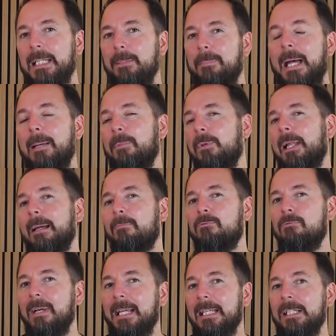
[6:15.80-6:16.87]
in the Bambu Lab
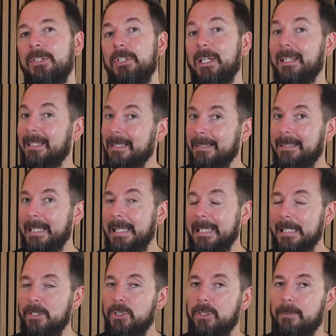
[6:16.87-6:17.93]
range at this
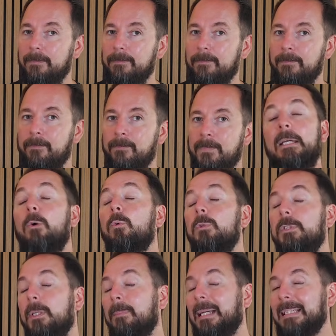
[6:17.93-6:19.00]
stage. It
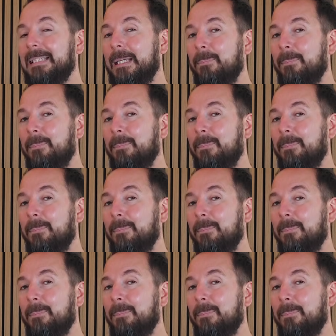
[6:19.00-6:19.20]
also makes